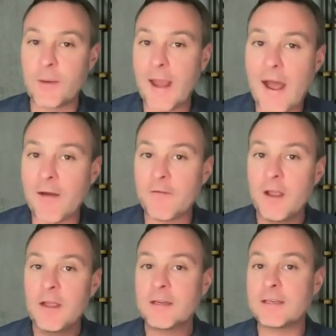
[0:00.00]
we have
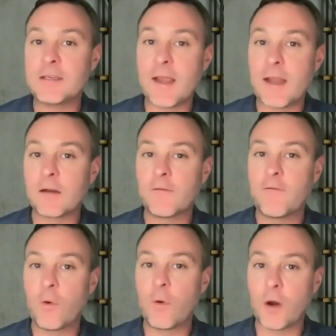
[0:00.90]
to date
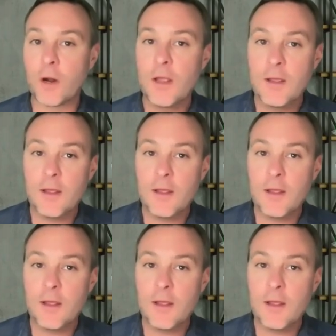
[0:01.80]
for